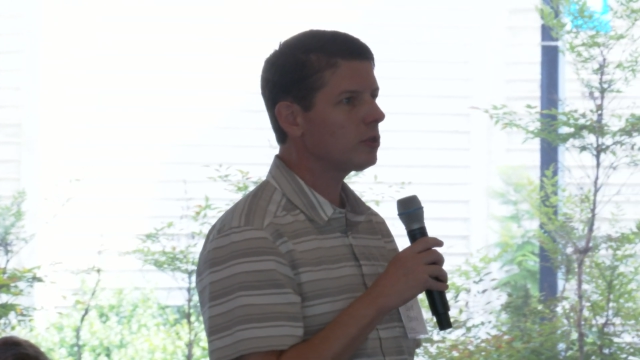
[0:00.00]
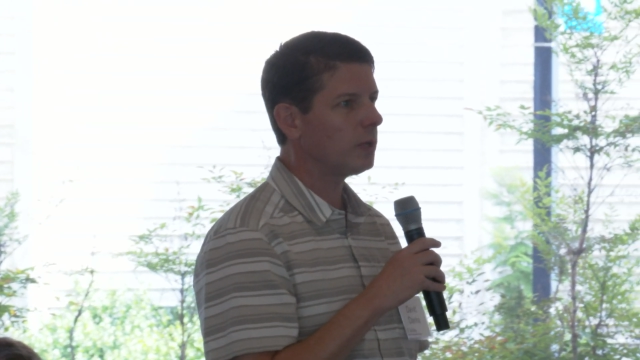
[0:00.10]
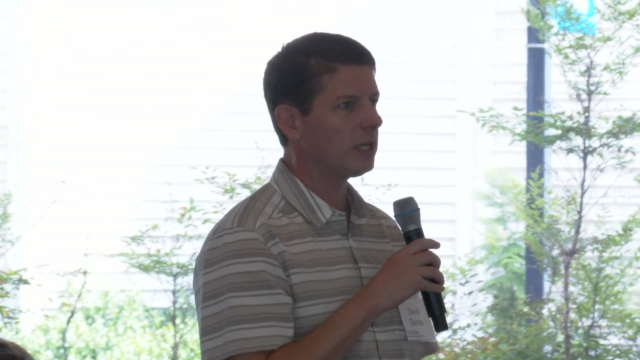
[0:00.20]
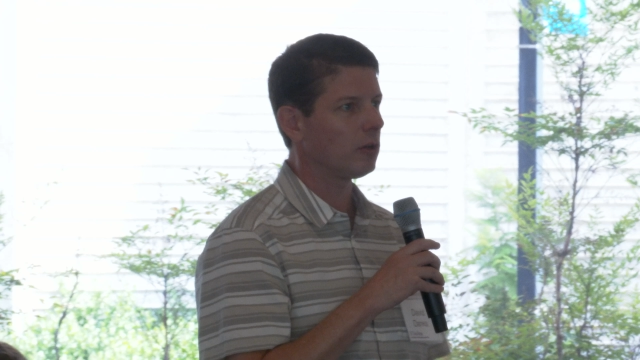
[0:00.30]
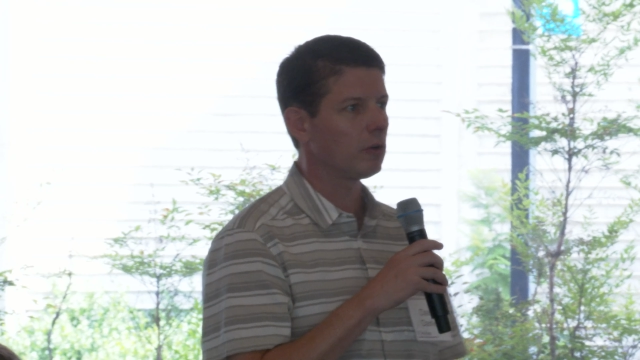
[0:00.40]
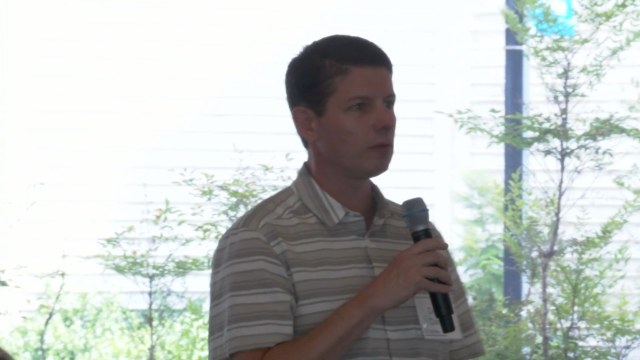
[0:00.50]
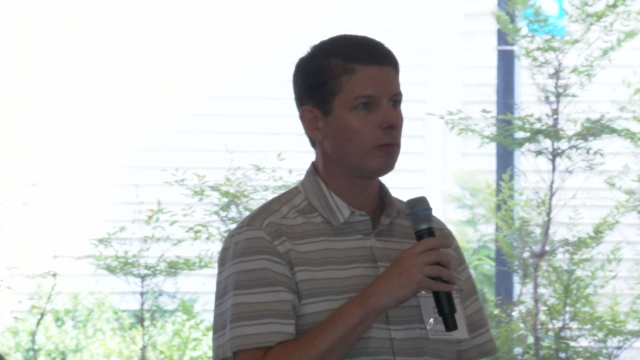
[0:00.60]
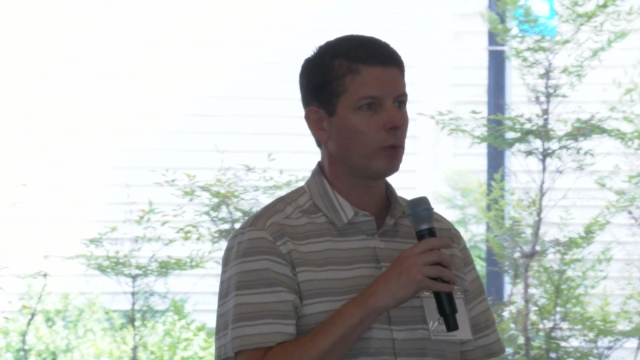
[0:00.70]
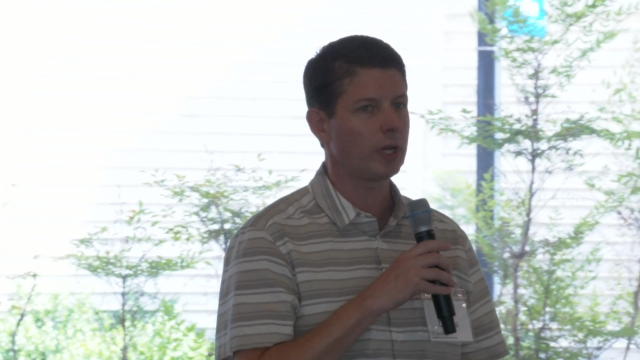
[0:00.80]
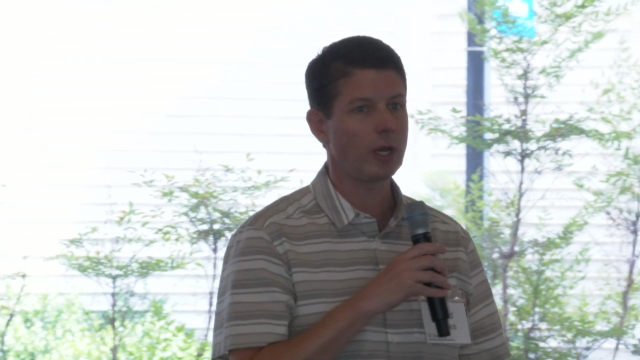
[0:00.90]
so we can learn
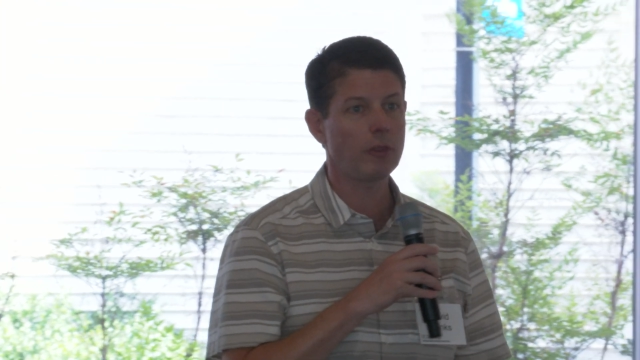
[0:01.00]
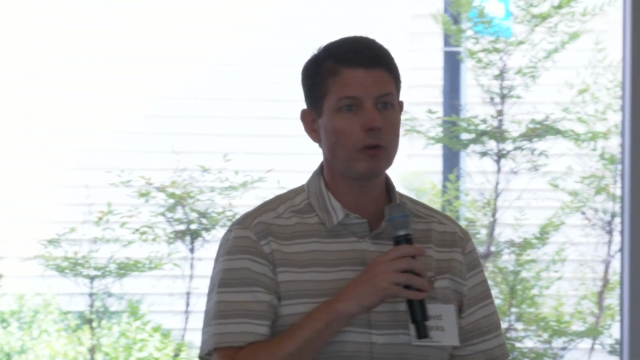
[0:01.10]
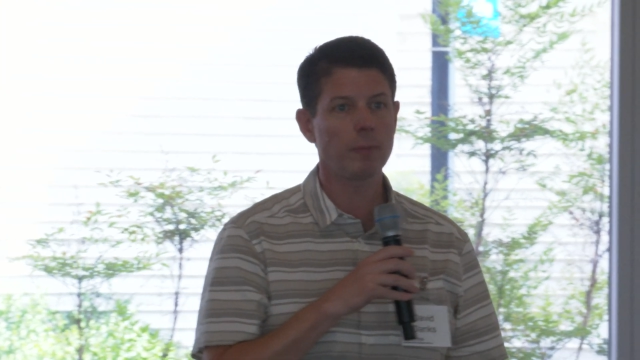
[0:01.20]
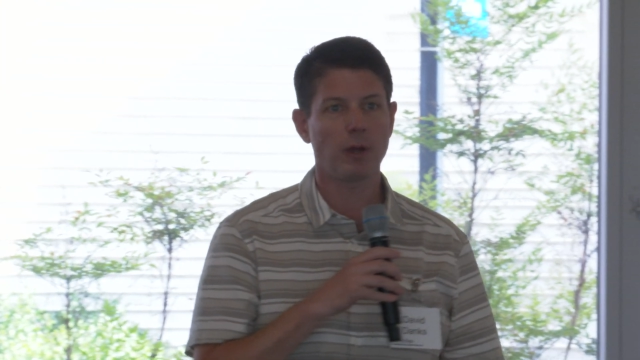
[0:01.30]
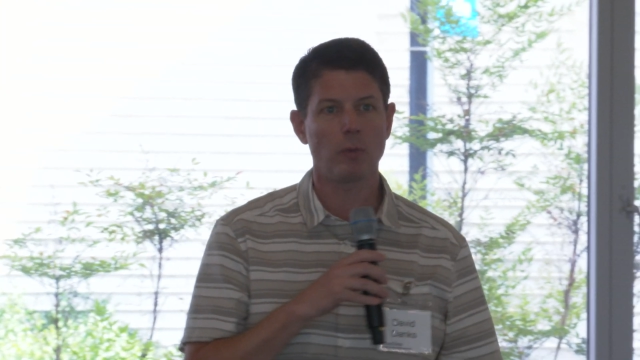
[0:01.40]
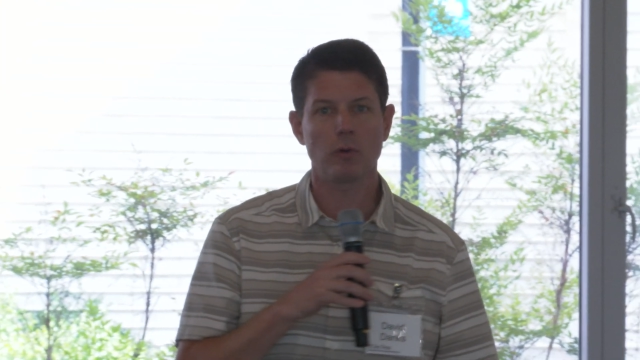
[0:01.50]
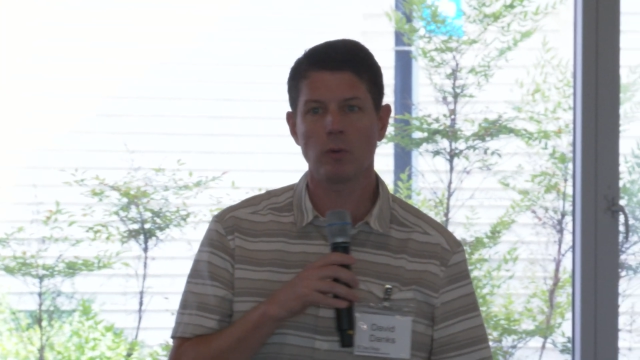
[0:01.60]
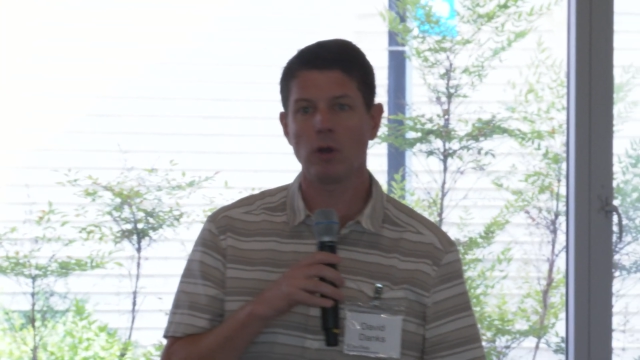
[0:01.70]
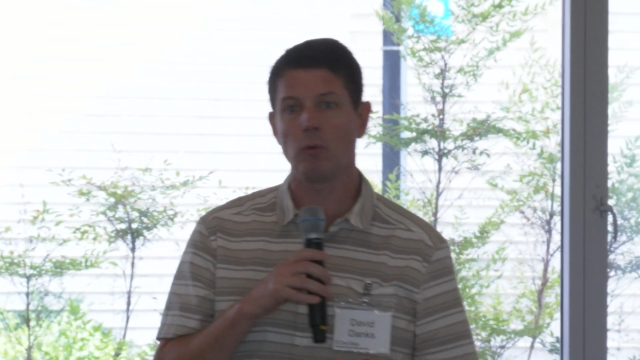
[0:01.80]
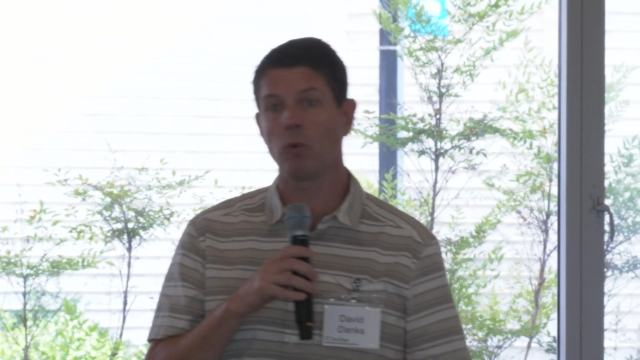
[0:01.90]
from one another about what
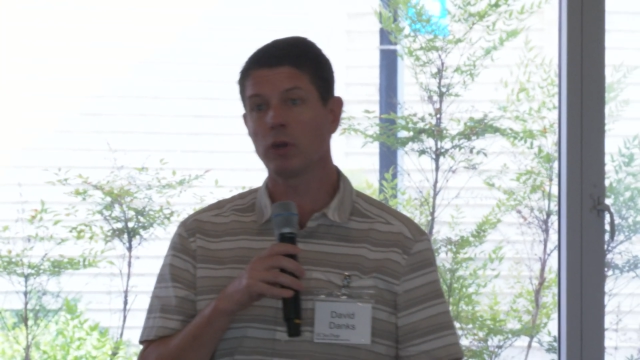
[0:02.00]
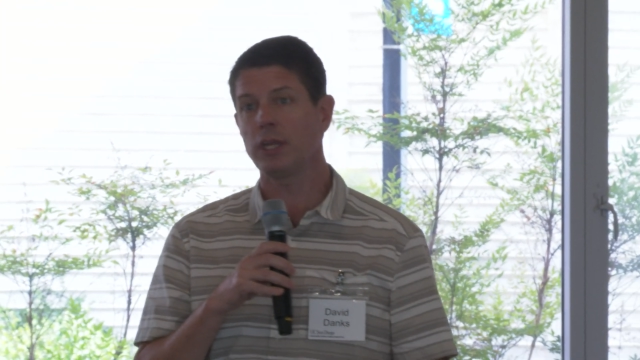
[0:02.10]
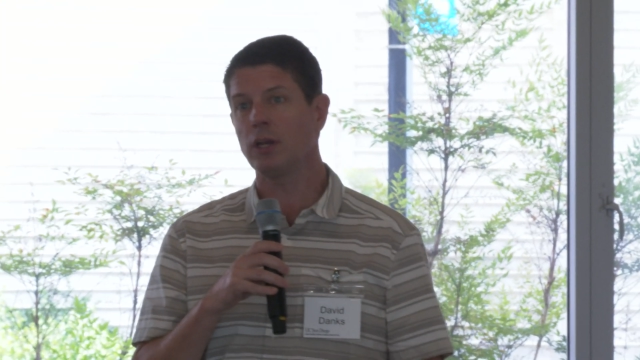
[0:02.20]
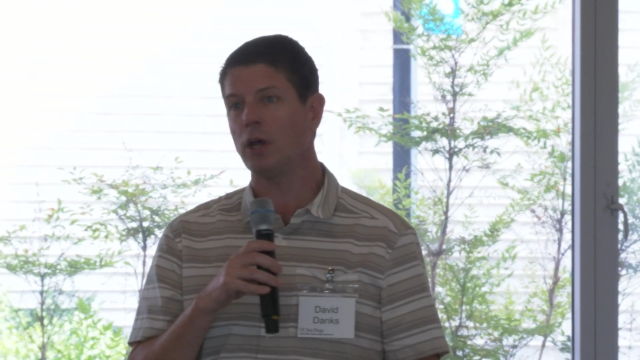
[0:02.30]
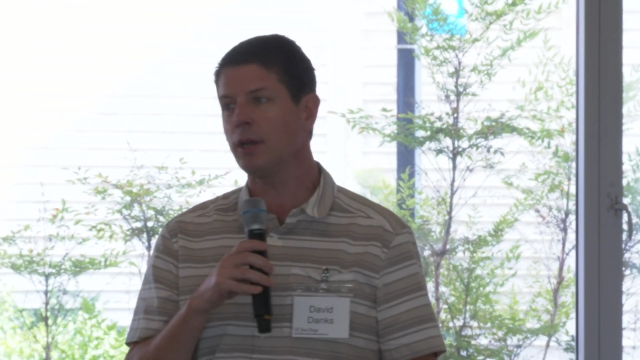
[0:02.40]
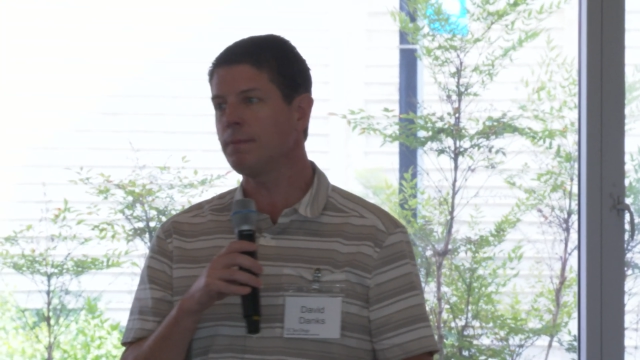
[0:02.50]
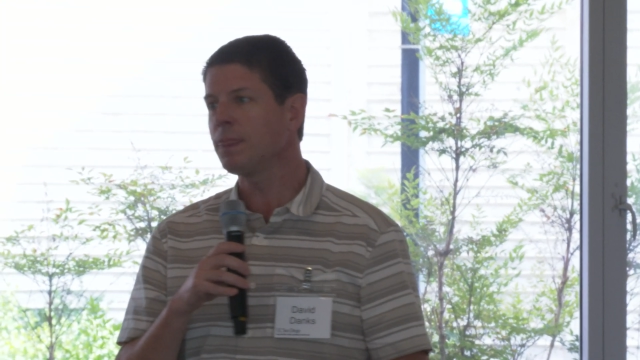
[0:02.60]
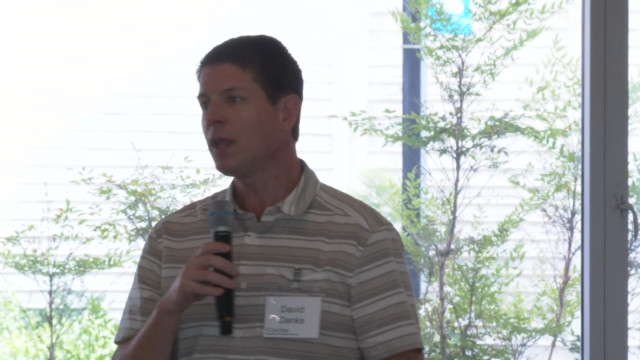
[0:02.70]
we're all working on.